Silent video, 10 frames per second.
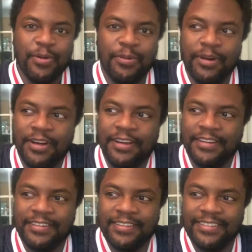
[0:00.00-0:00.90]

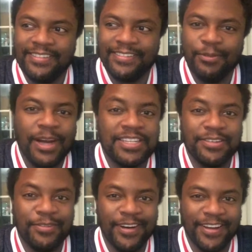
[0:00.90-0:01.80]
we're
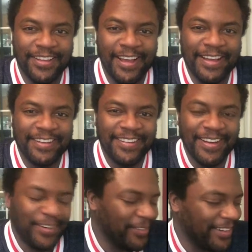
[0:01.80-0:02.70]
actually very alike in a
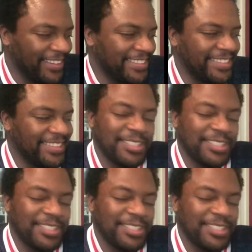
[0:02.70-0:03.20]
lot of ways,